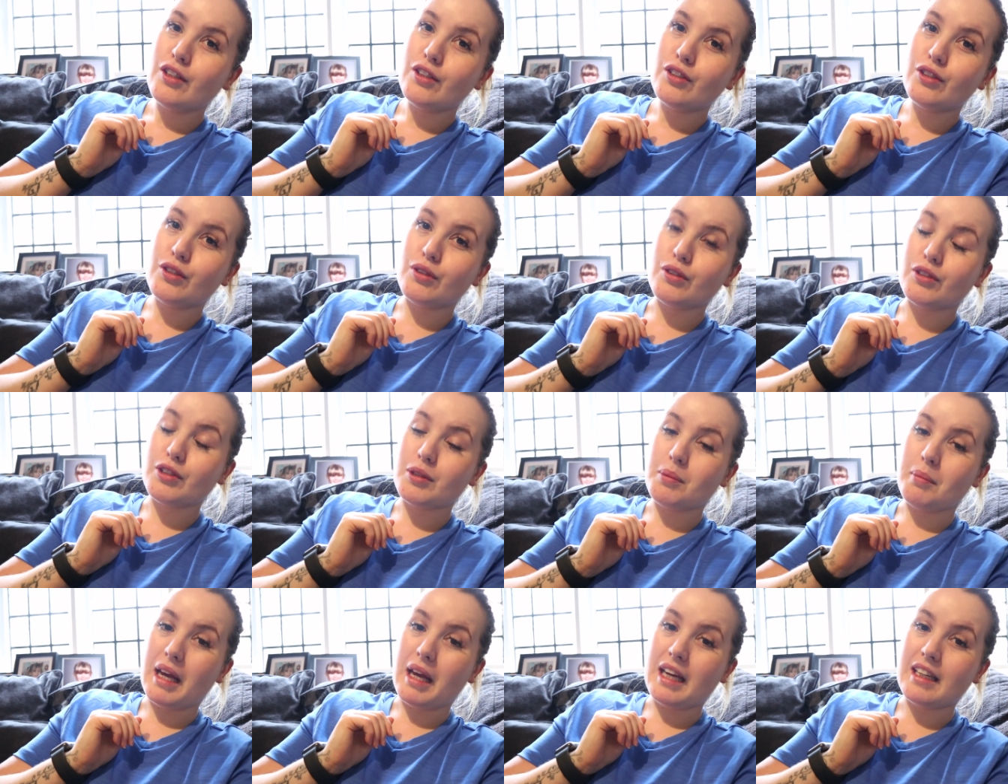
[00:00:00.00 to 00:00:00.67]
Do
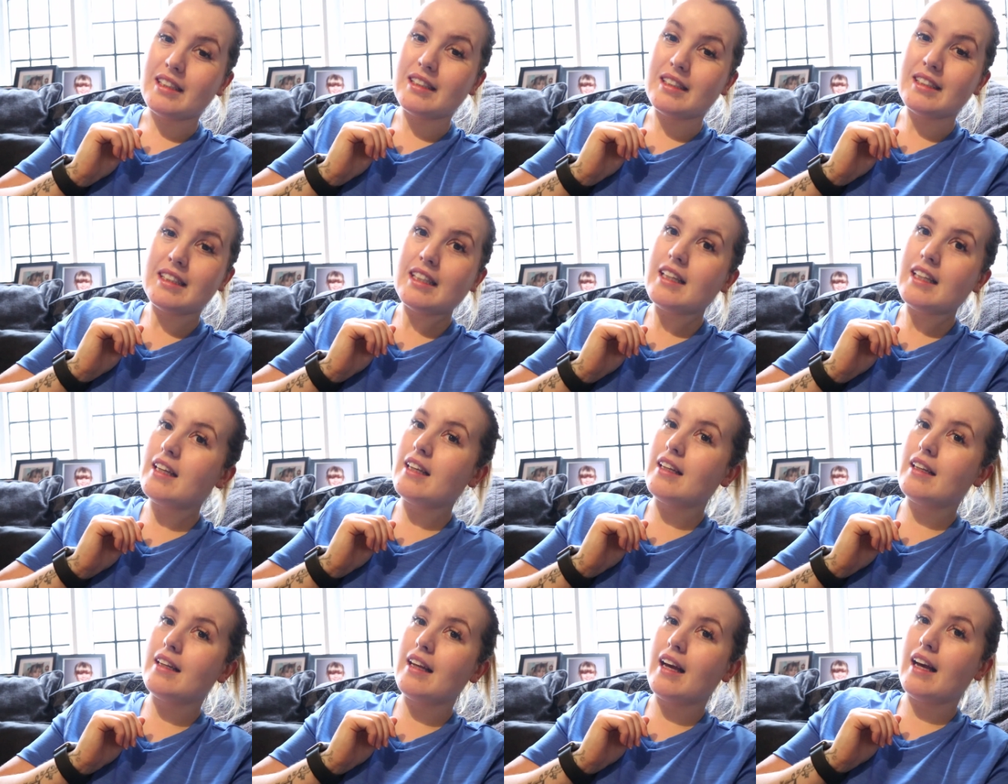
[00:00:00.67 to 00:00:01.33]
some
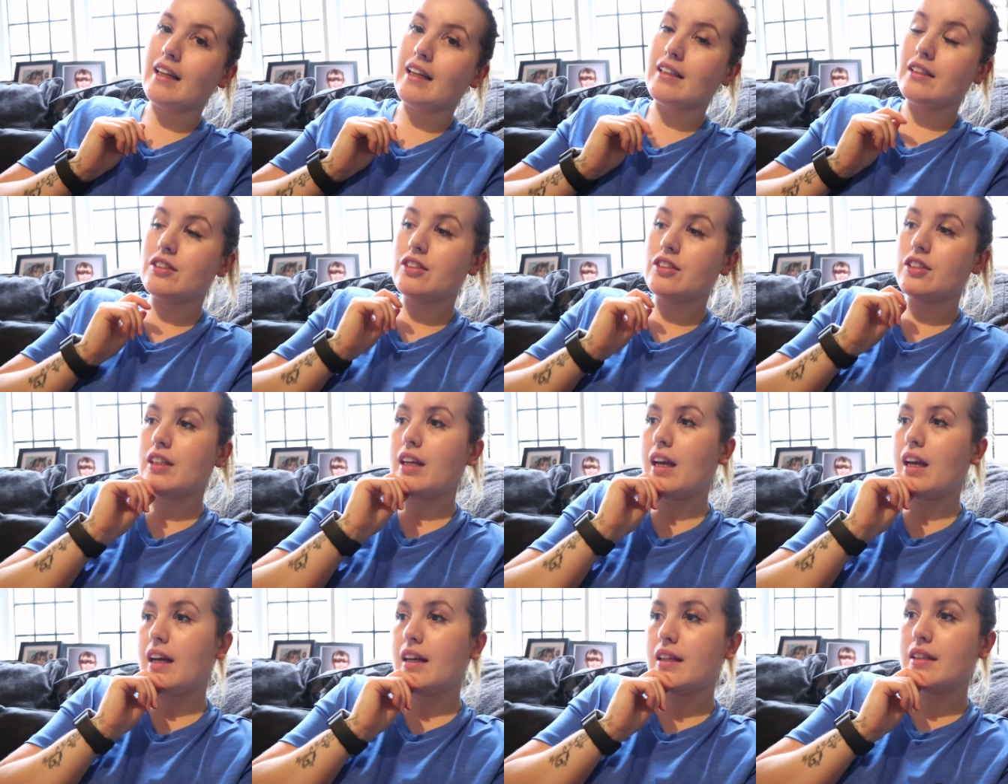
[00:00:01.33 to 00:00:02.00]
editing and
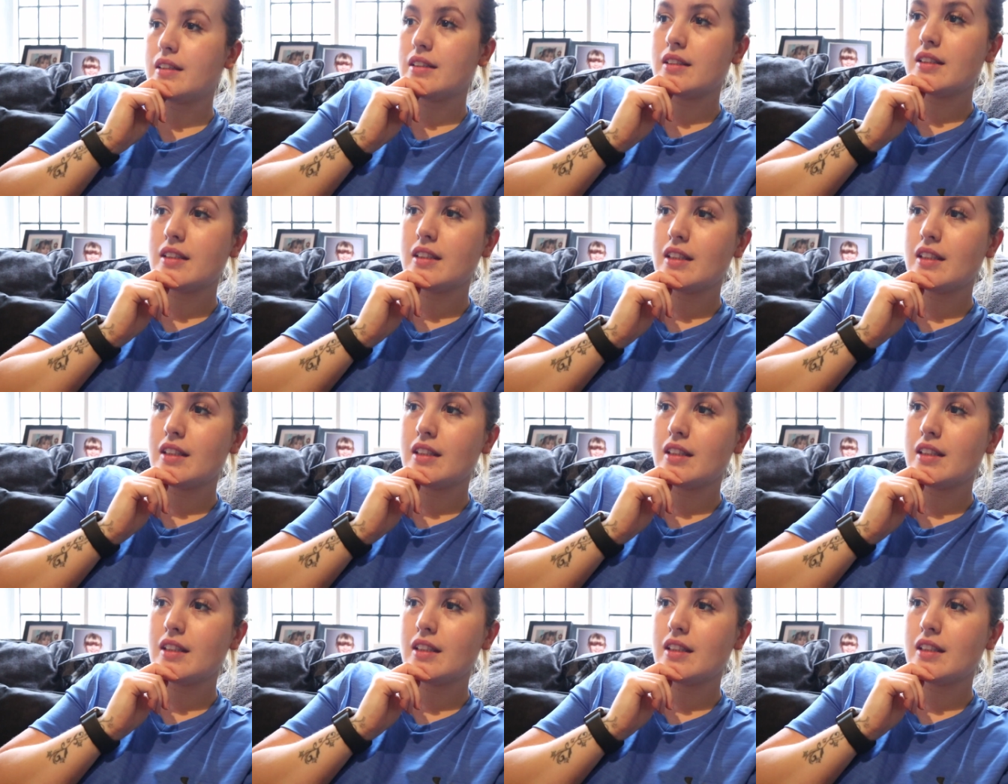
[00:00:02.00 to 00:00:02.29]
yeah.